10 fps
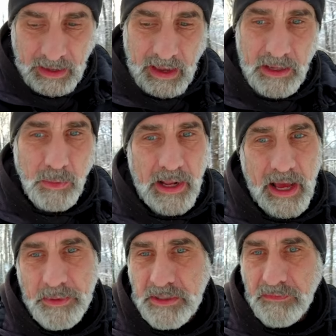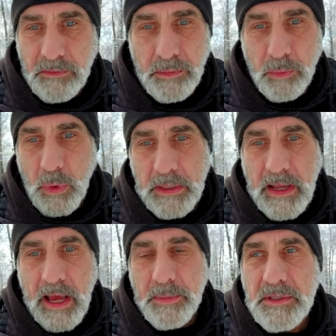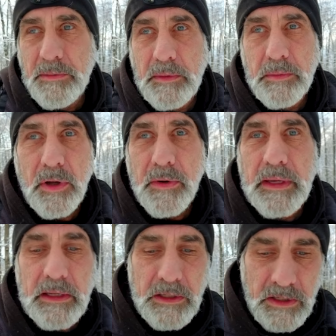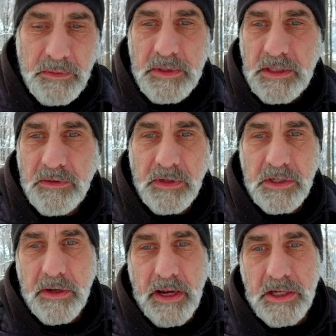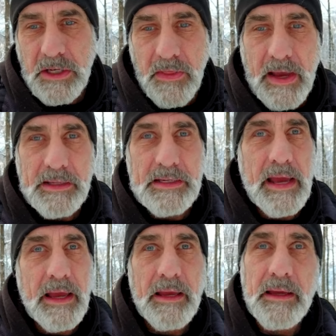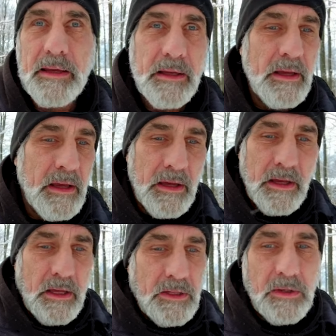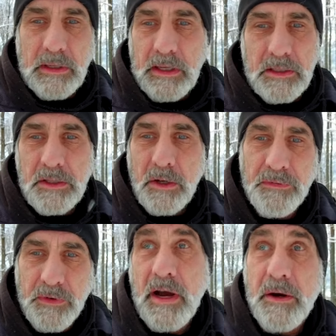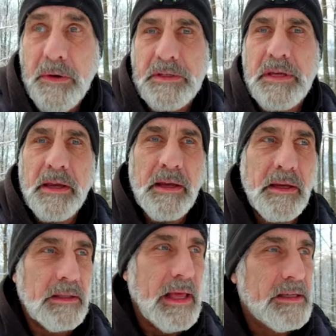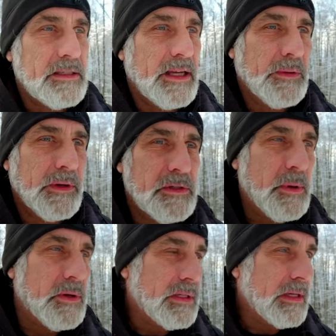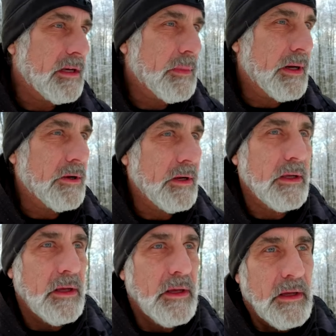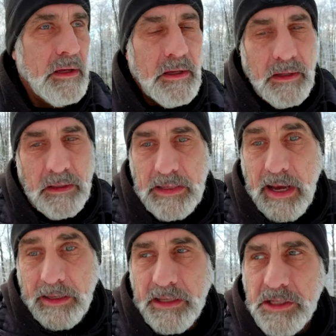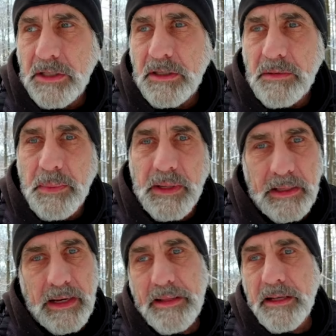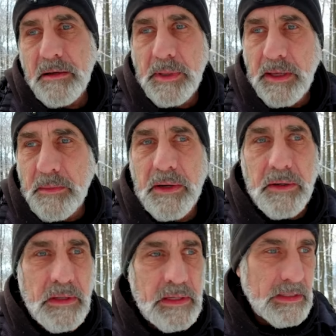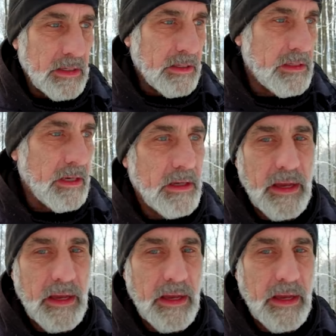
And what happens if the wind happens to be blowing in your specific direction that day, you can get snow for hours. And last night we were supposed to get about 9 inches, but it ended up being about 6.